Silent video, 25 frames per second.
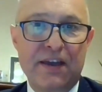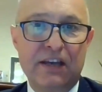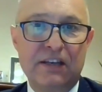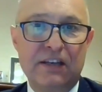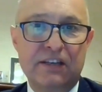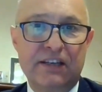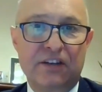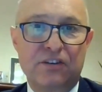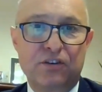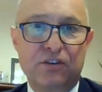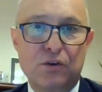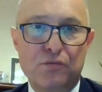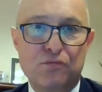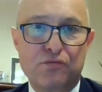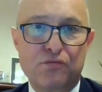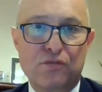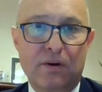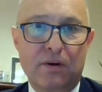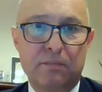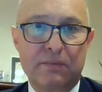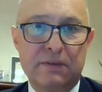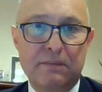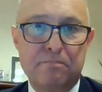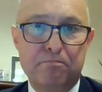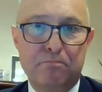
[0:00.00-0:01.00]
think that
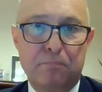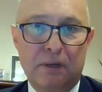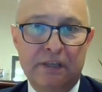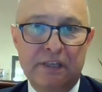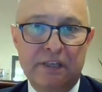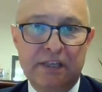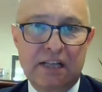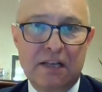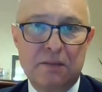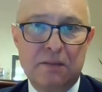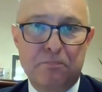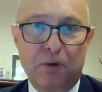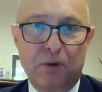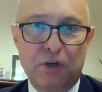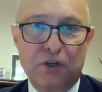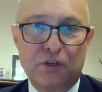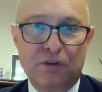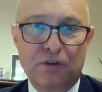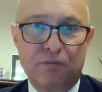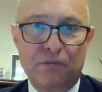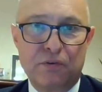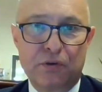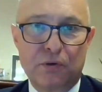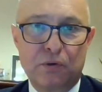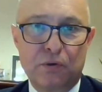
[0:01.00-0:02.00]
from the political
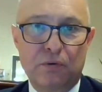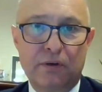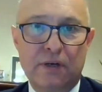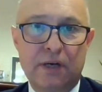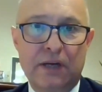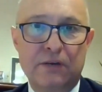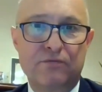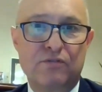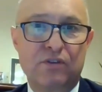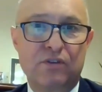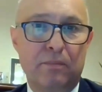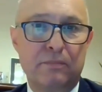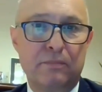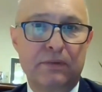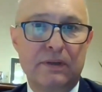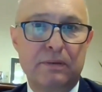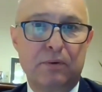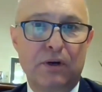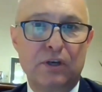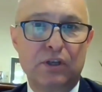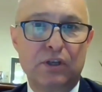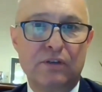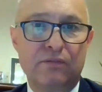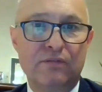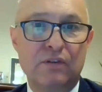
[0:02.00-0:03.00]
point of view and from the
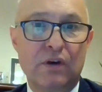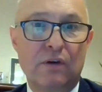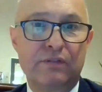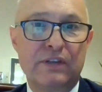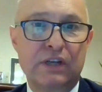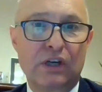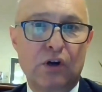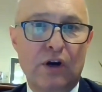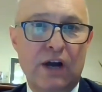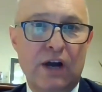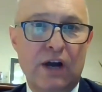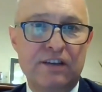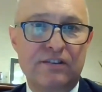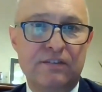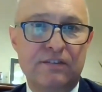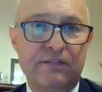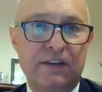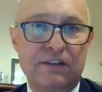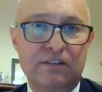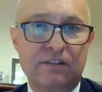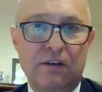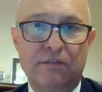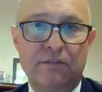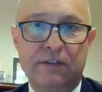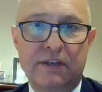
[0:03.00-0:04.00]
point of view of the
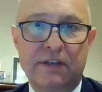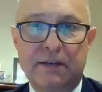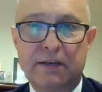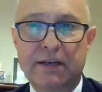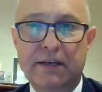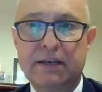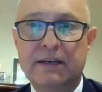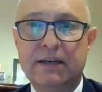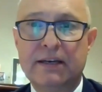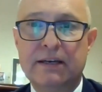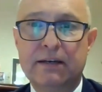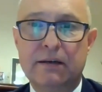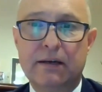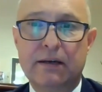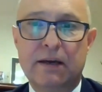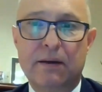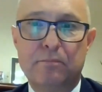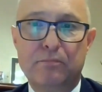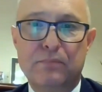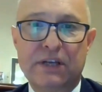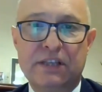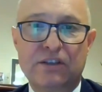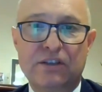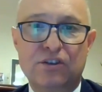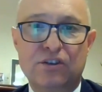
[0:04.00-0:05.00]
cohesiveness of the
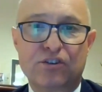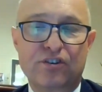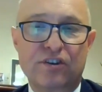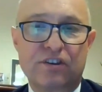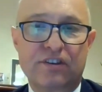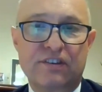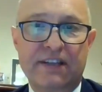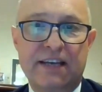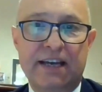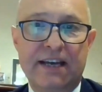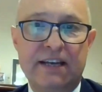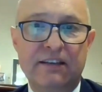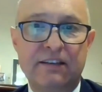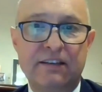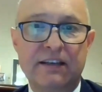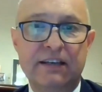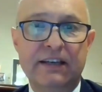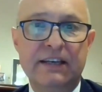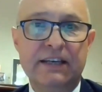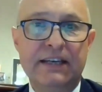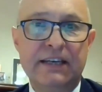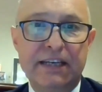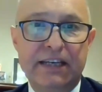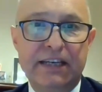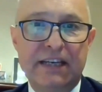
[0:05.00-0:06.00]
British state,
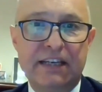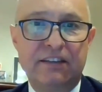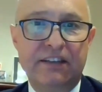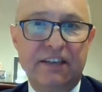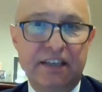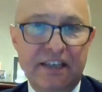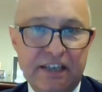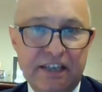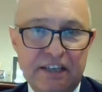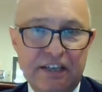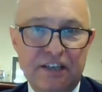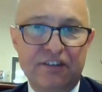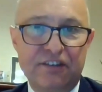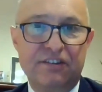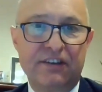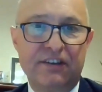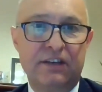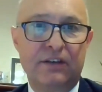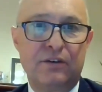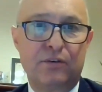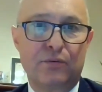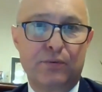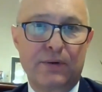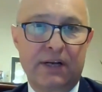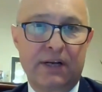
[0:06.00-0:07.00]
it
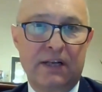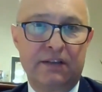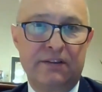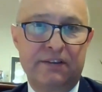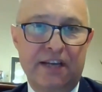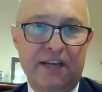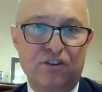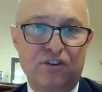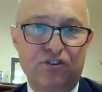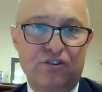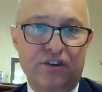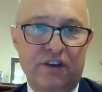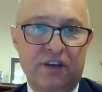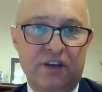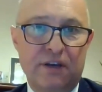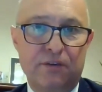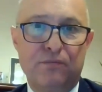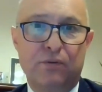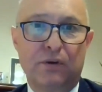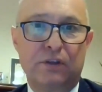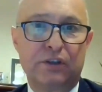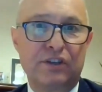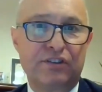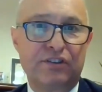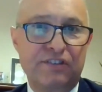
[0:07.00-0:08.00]
is a real danger
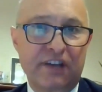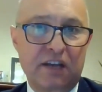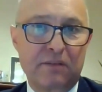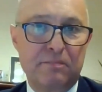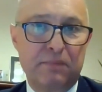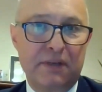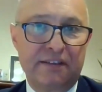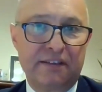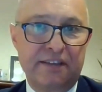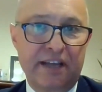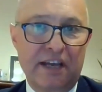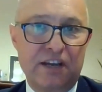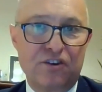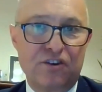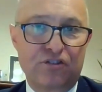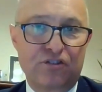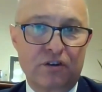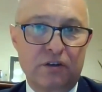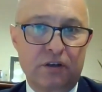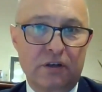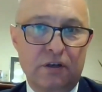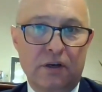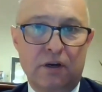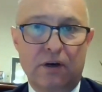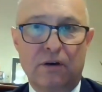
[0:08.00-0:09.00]
for the
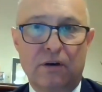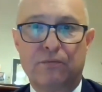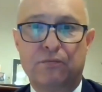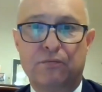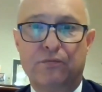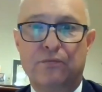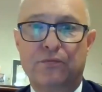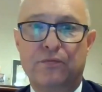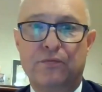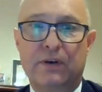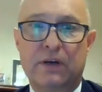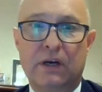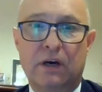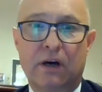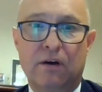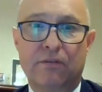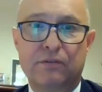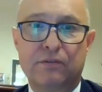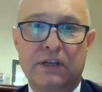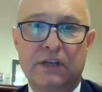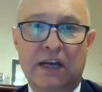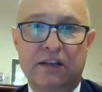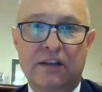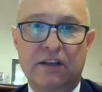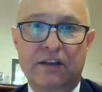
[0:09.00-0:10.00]
segmentation
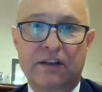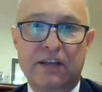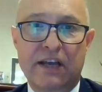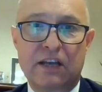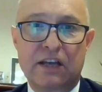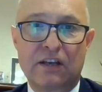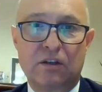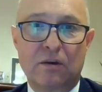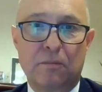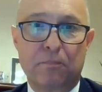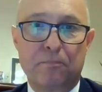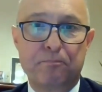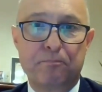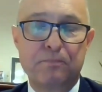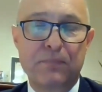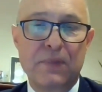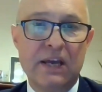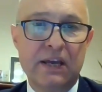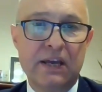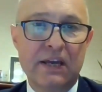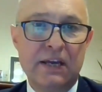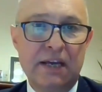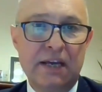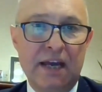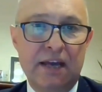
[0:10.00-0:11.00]
of United Kingdom.
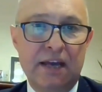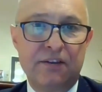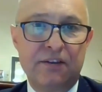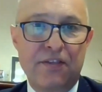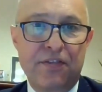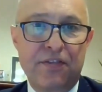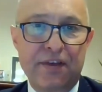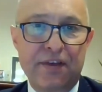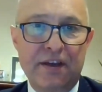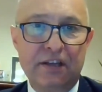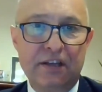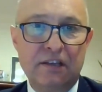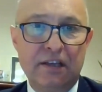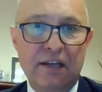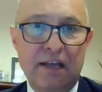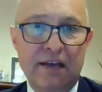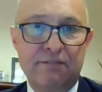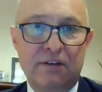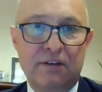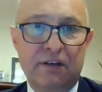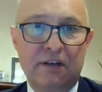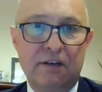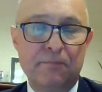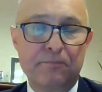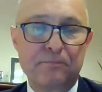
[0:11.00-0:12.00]
And the third
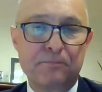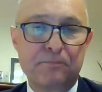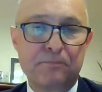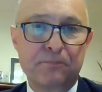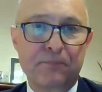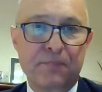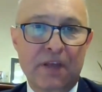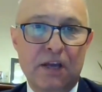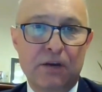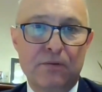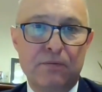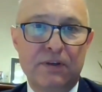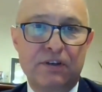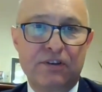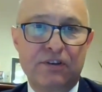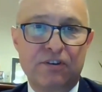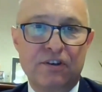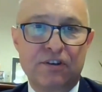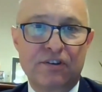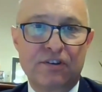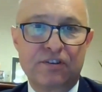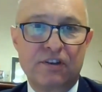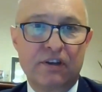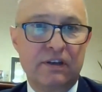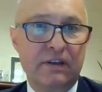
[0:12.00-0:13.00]
level, which
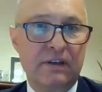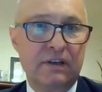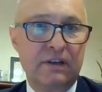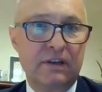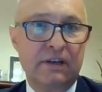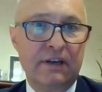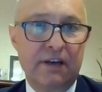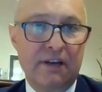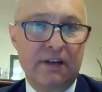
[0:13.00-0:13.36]
is,